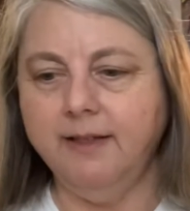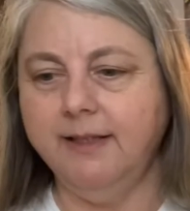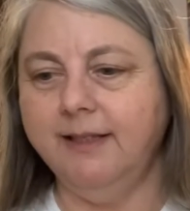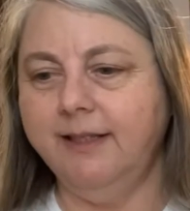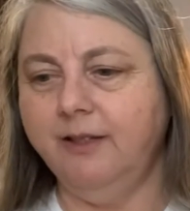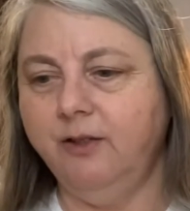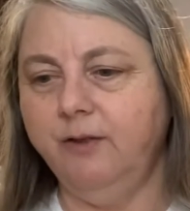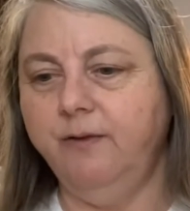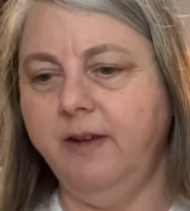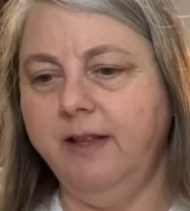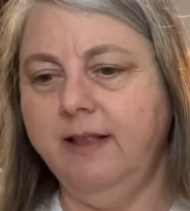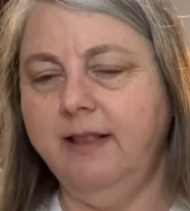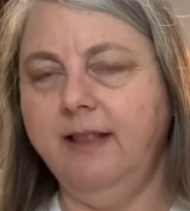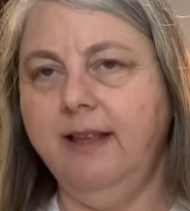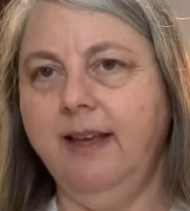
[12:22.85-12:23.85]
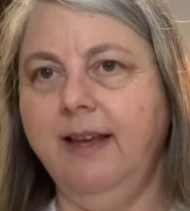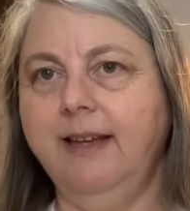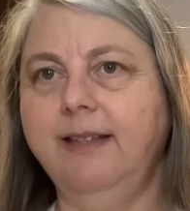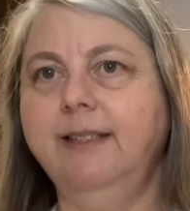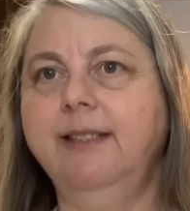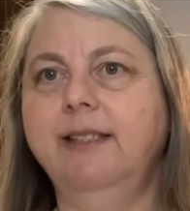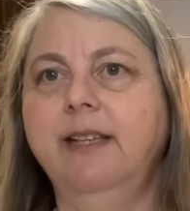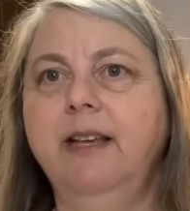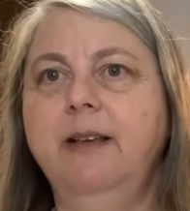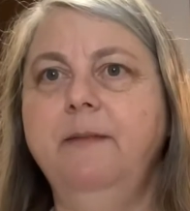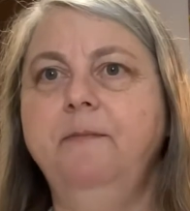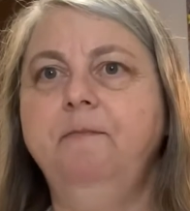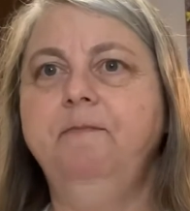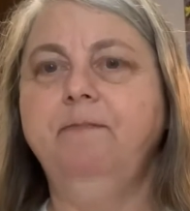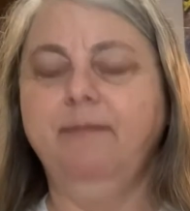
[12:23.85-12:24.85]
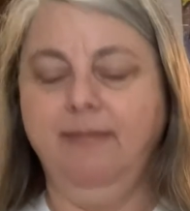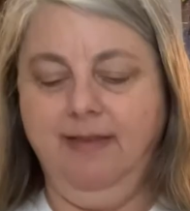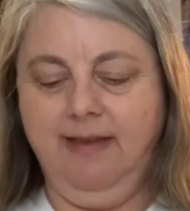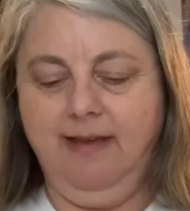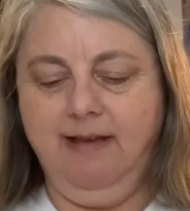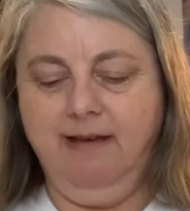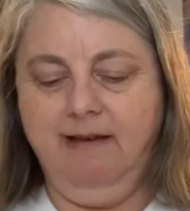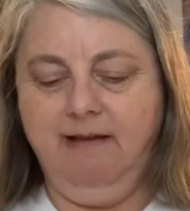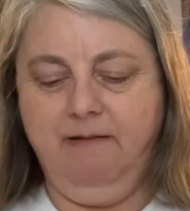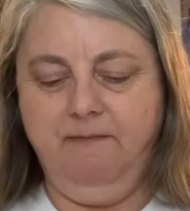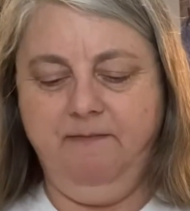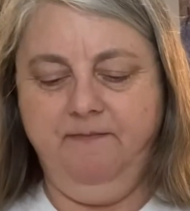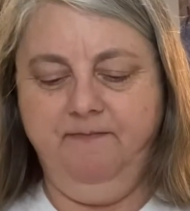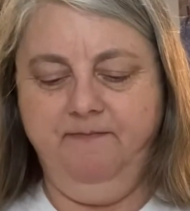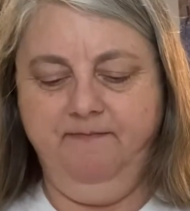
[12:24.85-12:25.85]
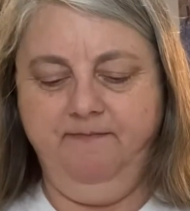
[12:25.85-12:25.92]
such fun things. Um,